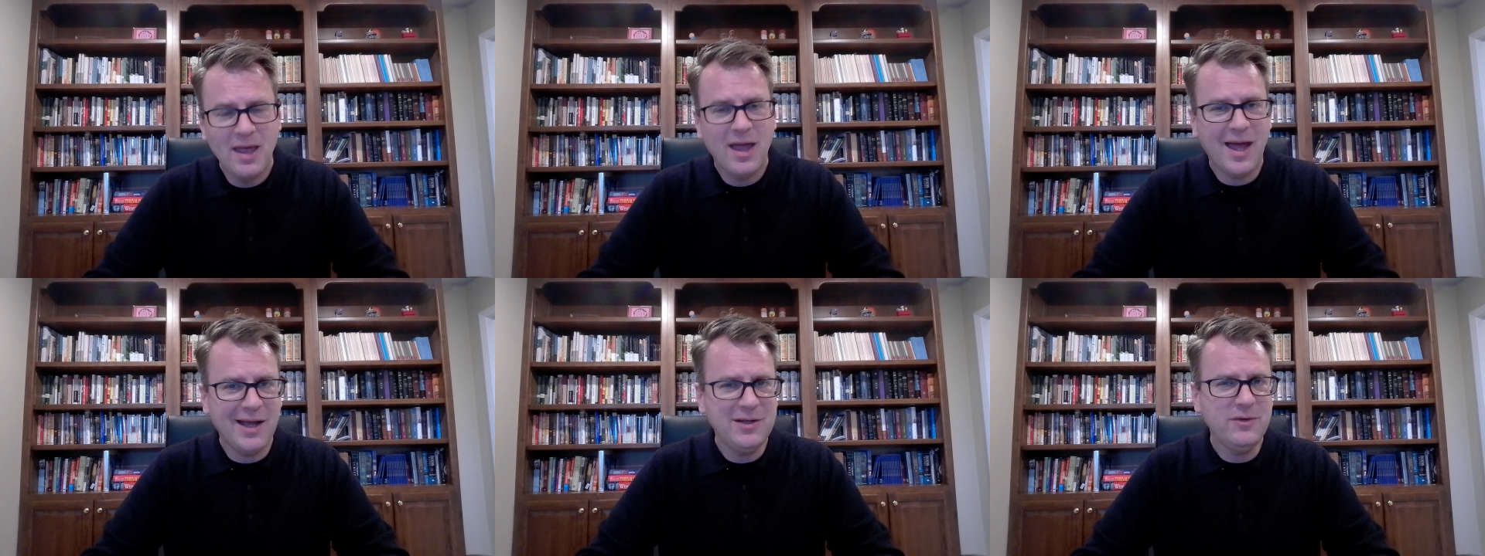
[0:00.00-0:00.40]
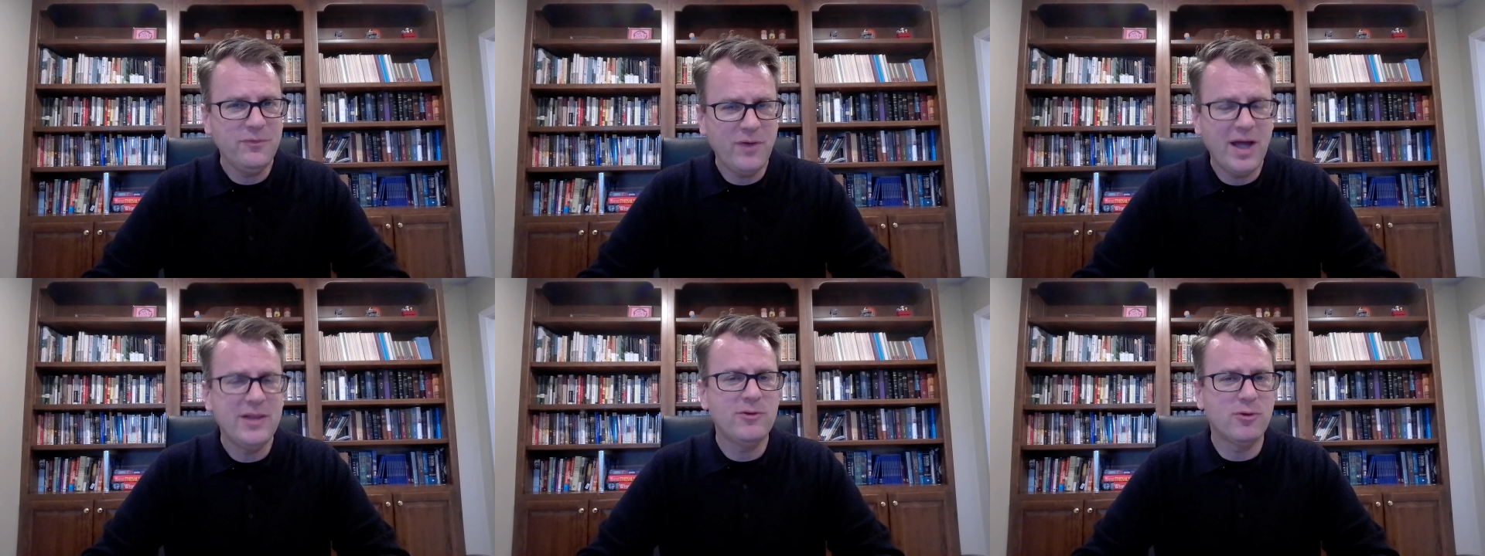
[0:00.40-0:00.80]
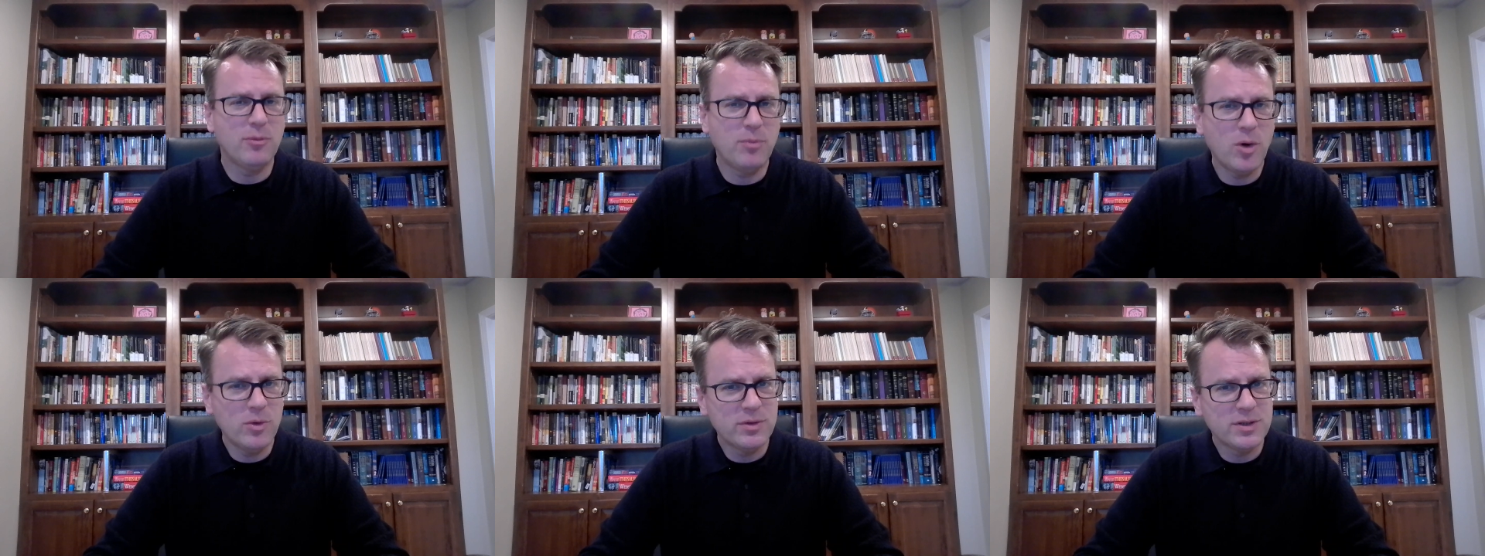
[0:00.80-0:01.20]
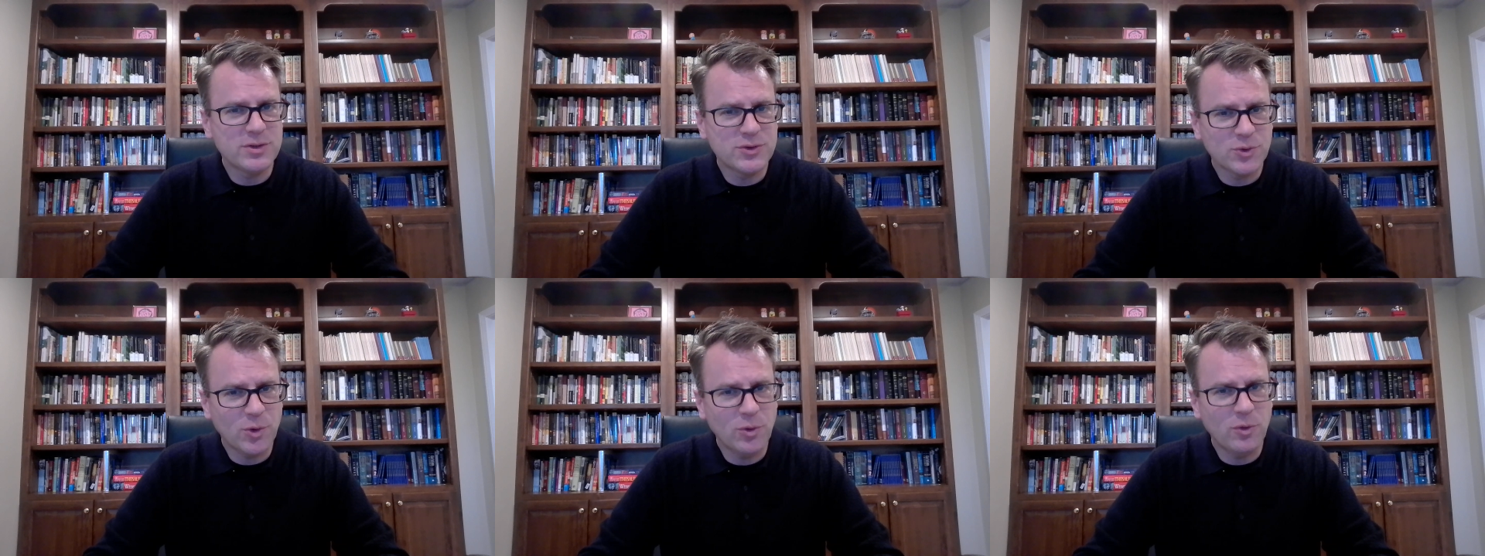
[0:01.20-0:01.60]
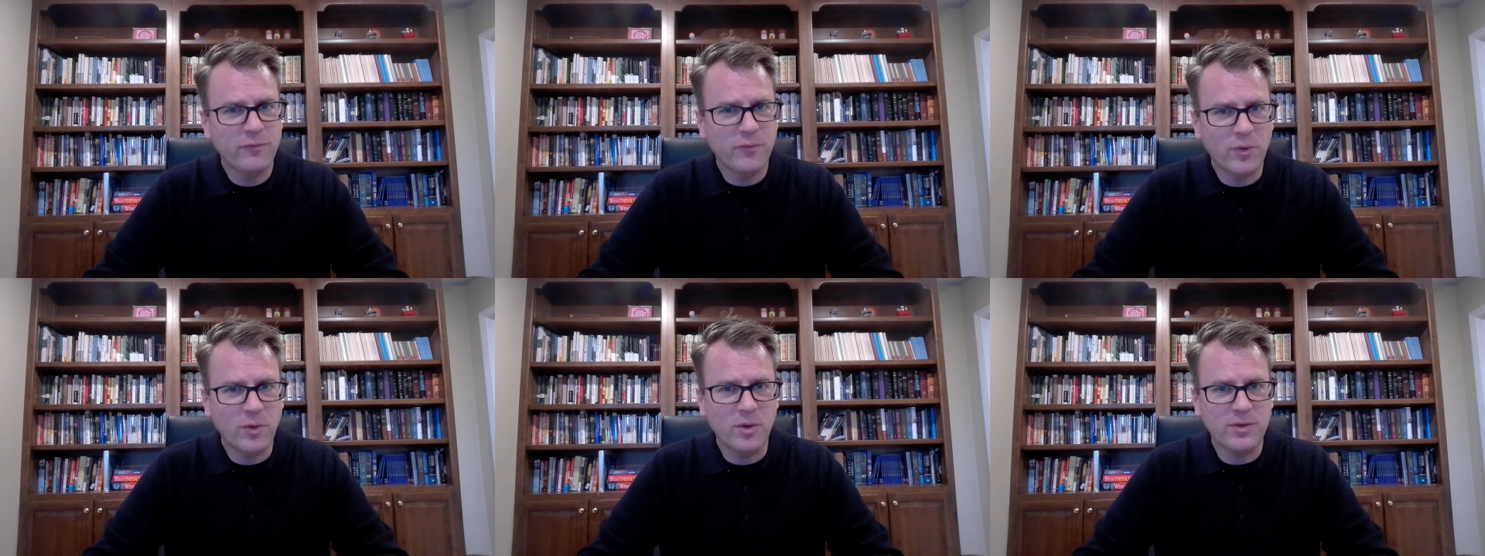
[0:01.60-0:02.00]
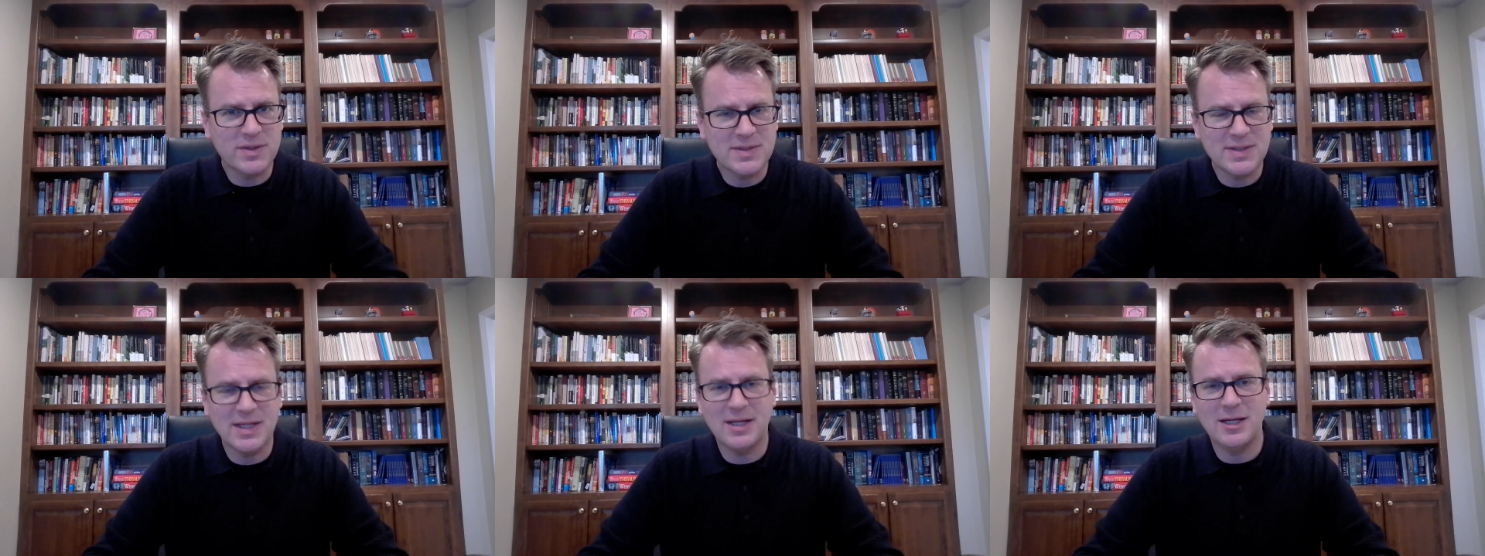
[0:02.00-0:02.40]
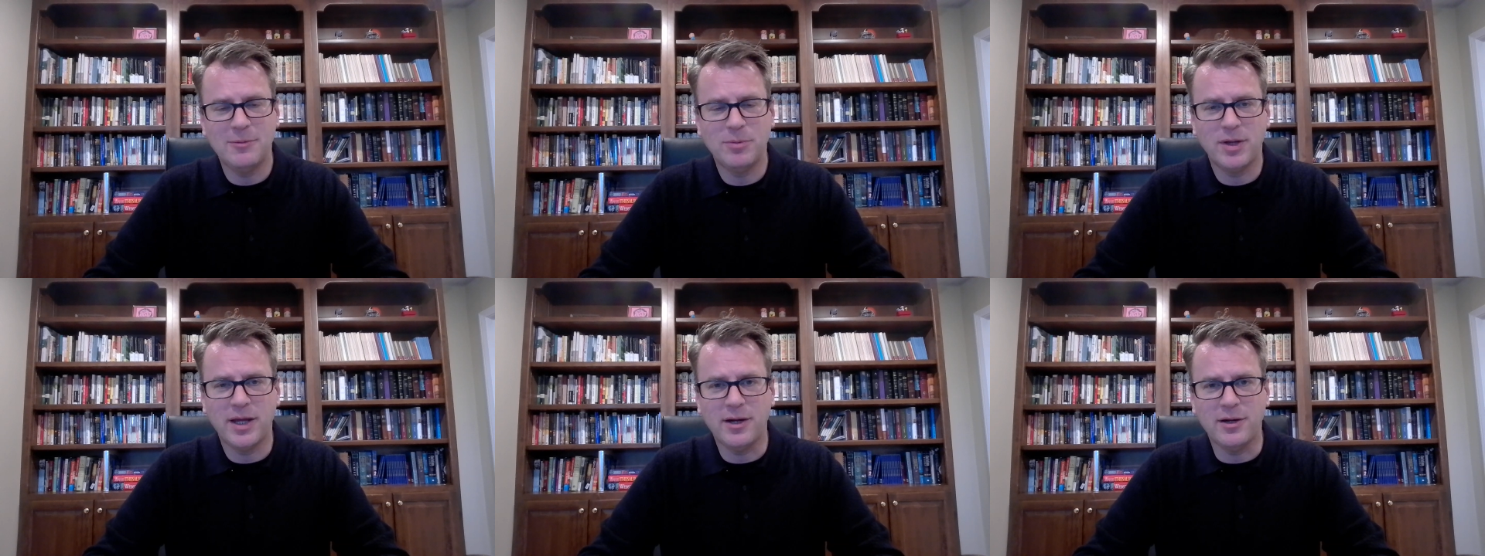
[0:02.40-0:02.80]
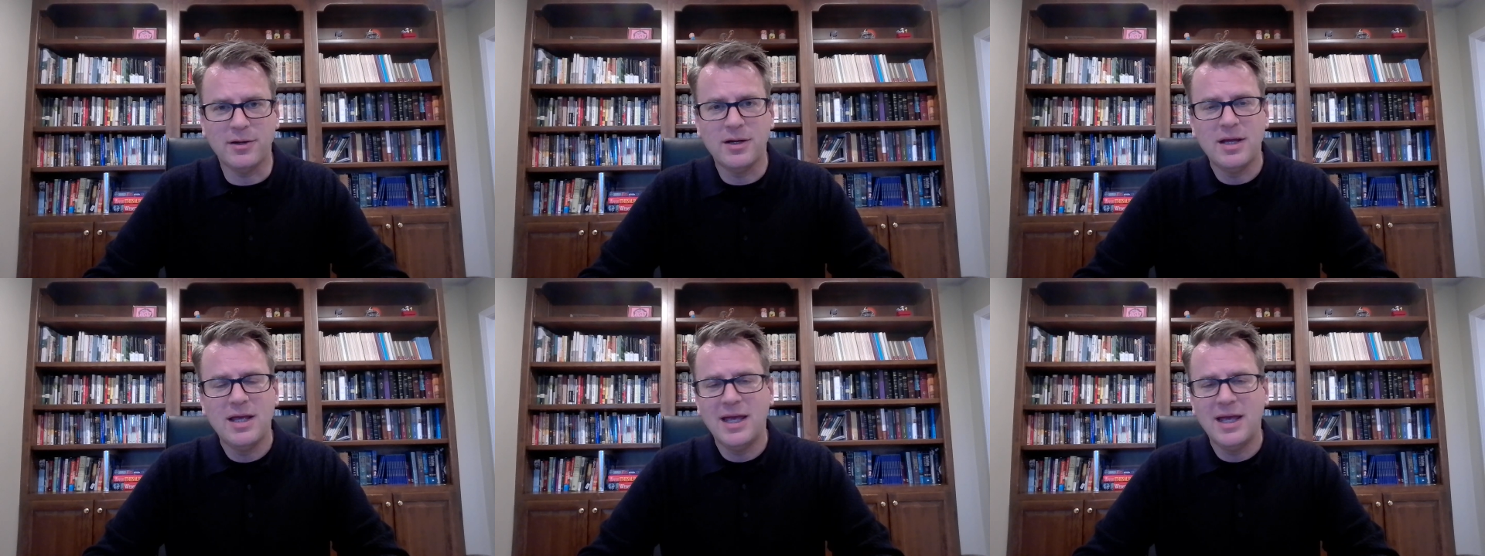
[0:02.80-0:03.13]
Had to find the remote control for the CD player.